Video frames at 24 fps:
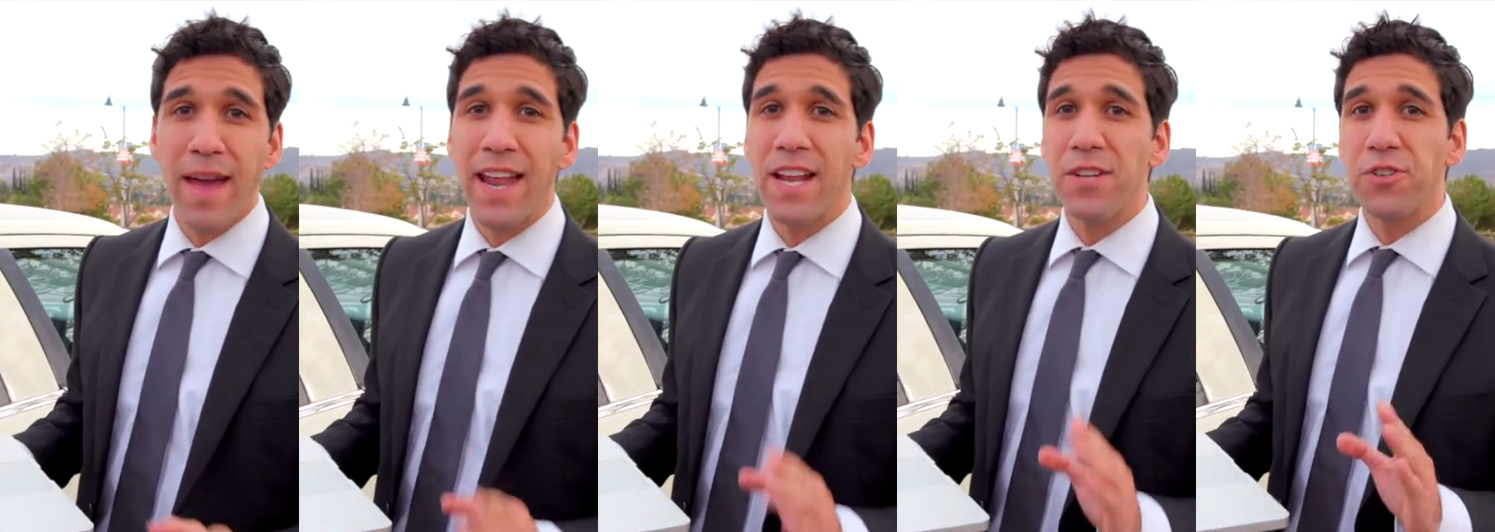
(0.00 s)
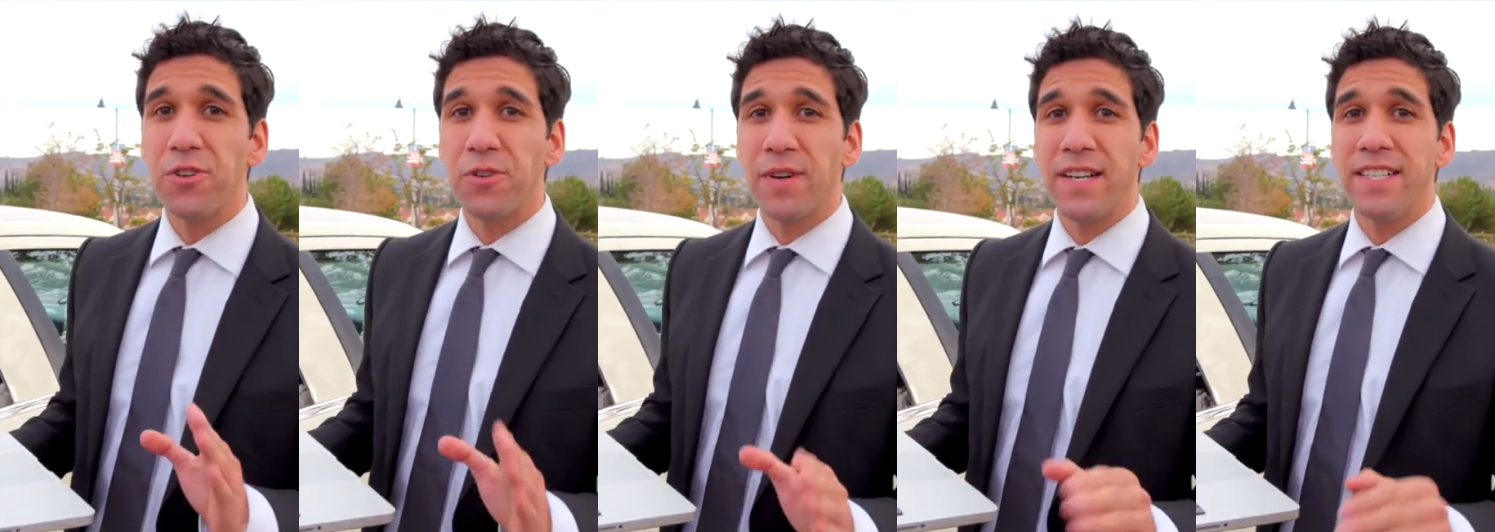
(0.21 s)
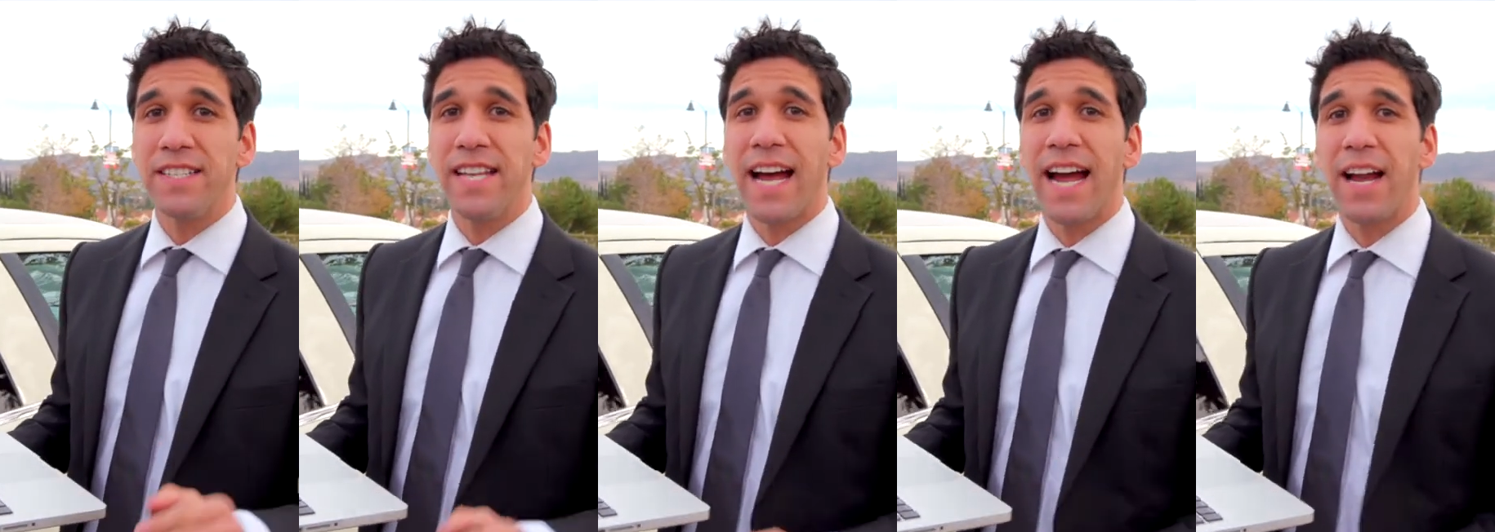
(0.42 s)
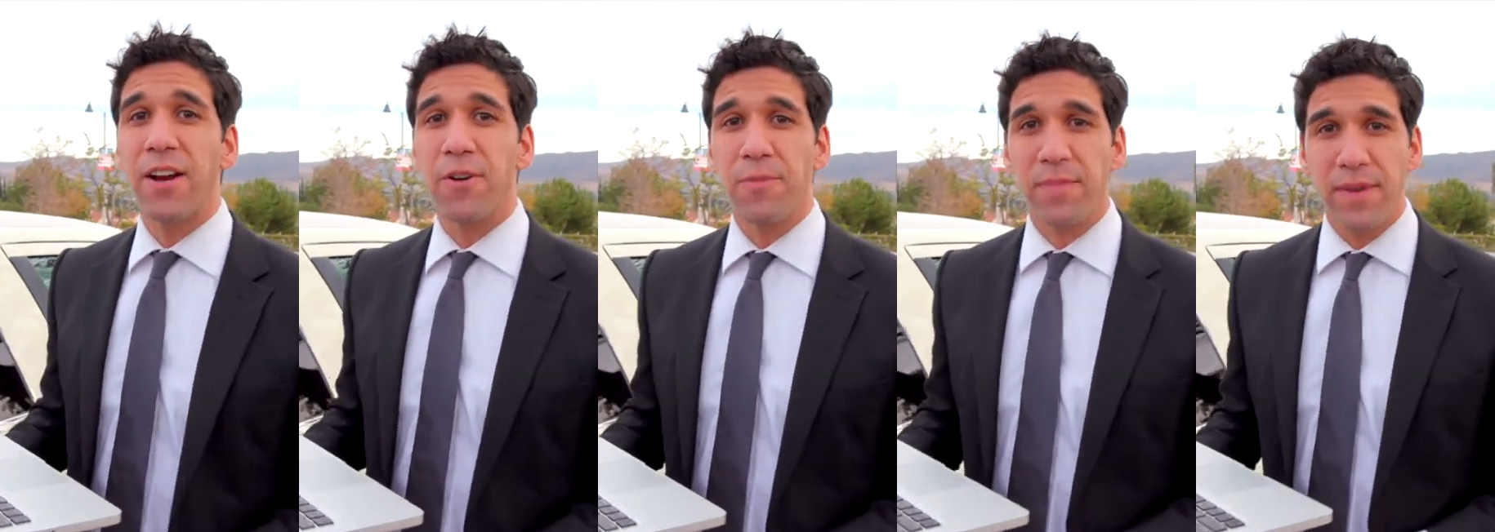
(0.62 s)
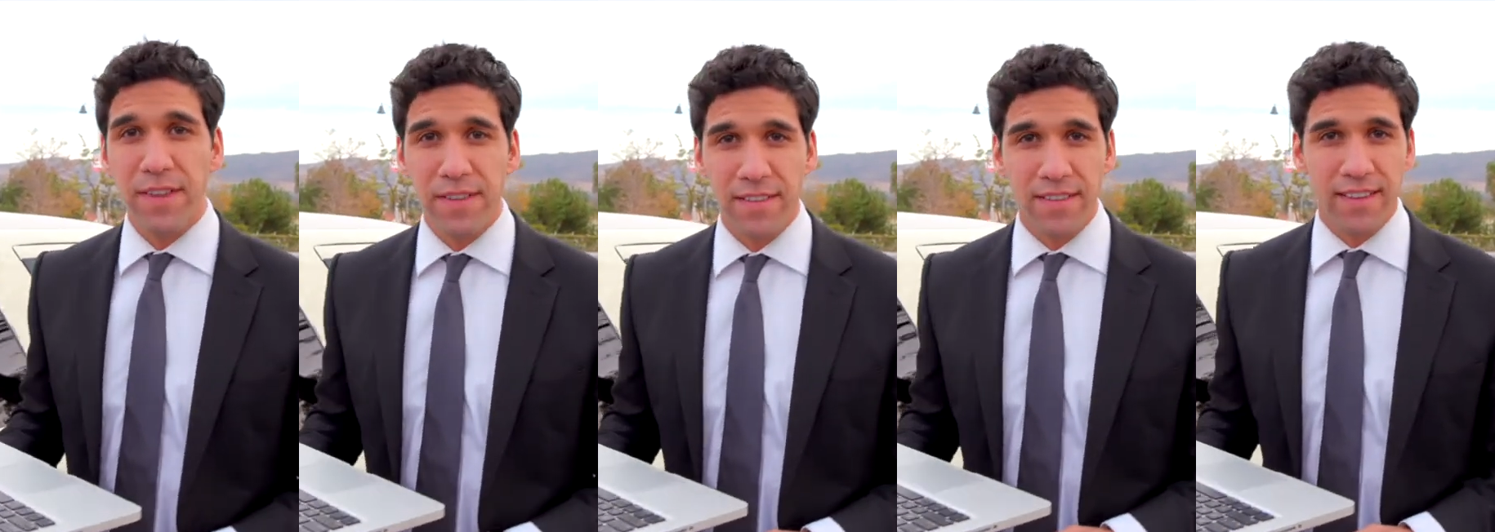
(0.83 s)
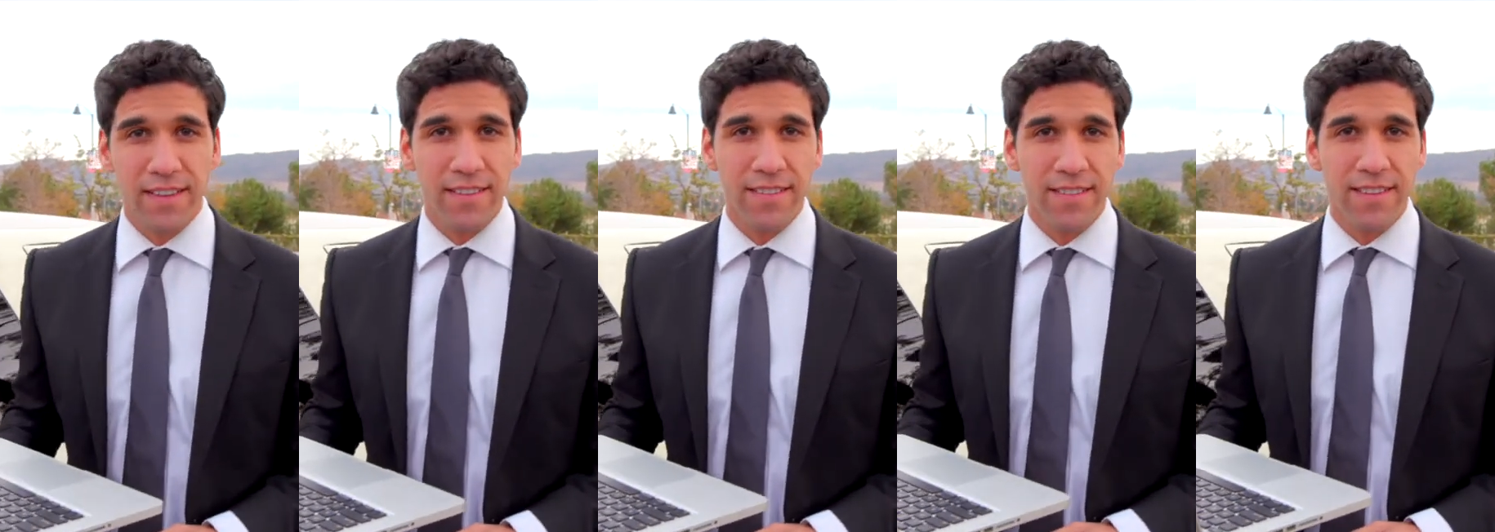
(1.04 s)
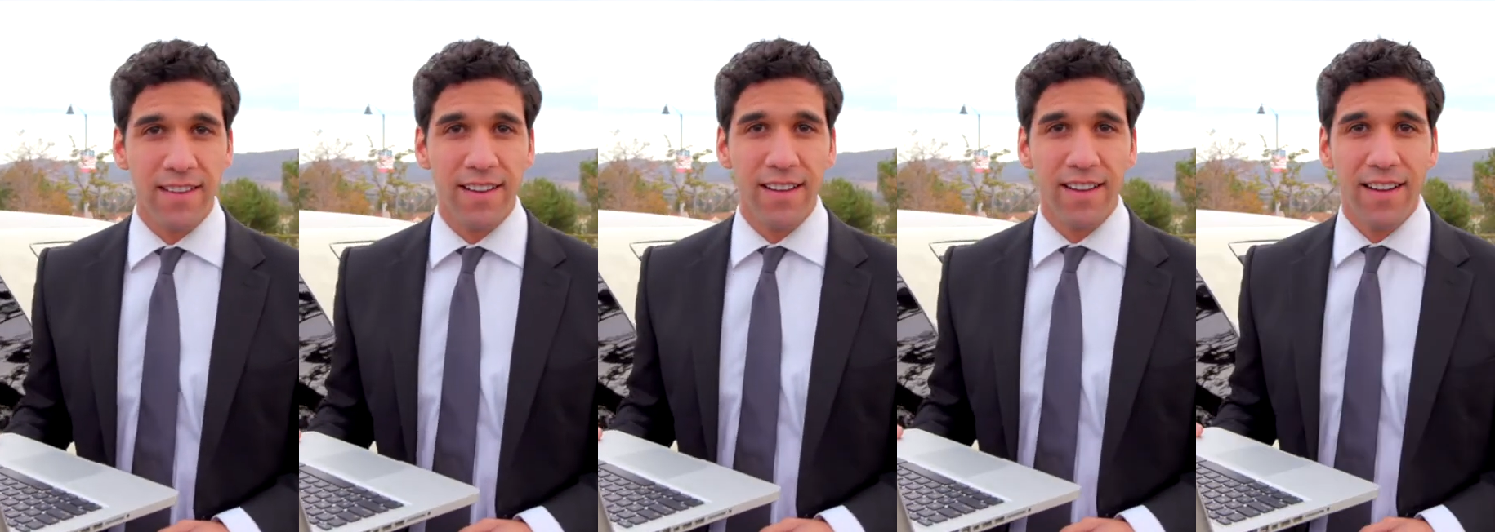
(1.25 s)
manage your entire
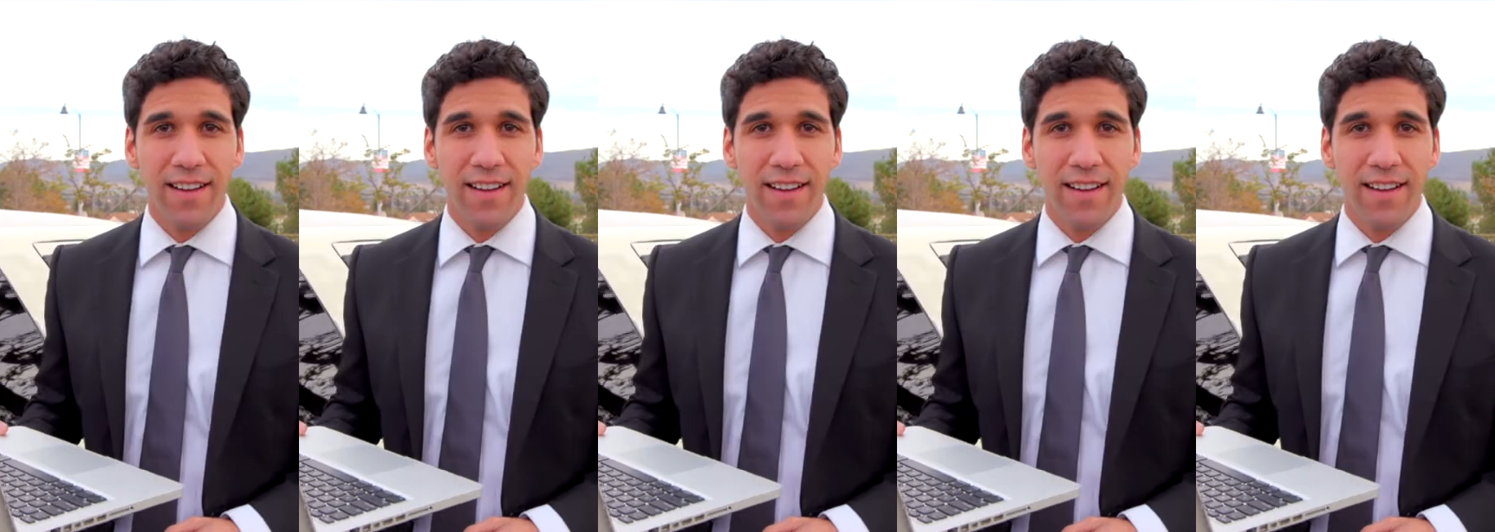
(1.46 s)
business.